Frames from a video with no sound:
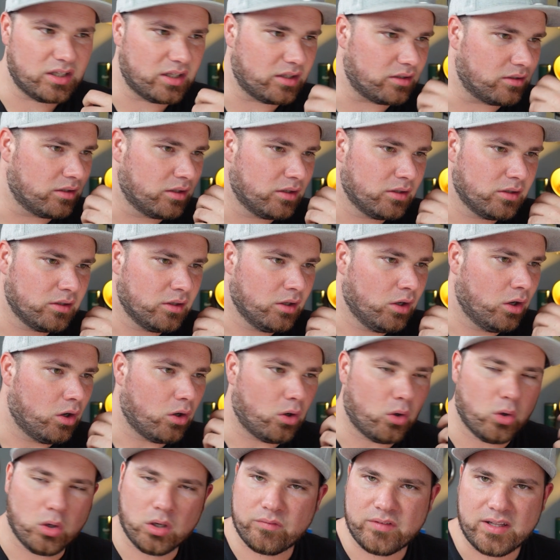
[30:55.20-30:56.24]
and
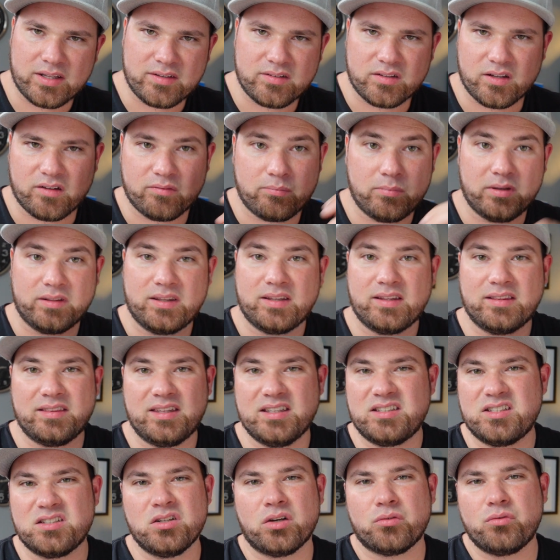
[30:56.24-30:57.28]
all of that stuff. But
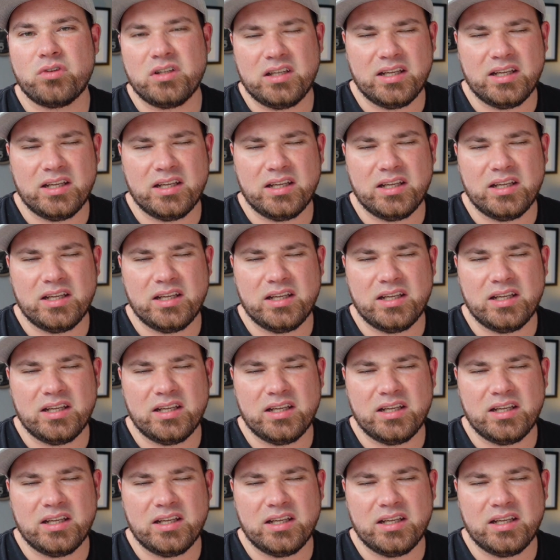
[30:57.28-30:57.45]
this is not